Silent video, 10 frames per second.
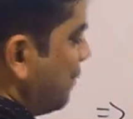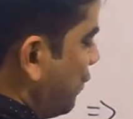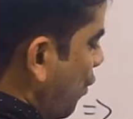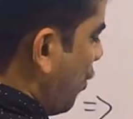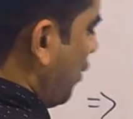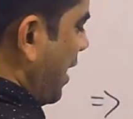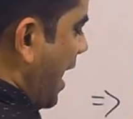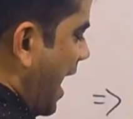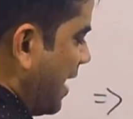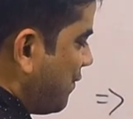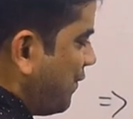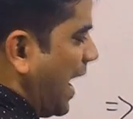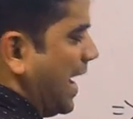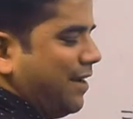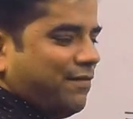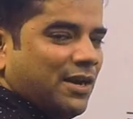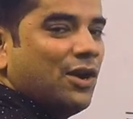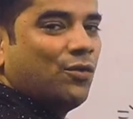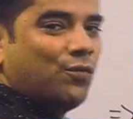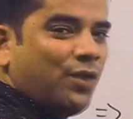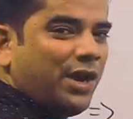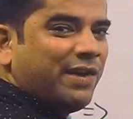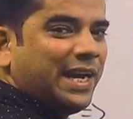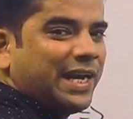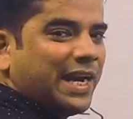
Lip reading: 4 and 5, we will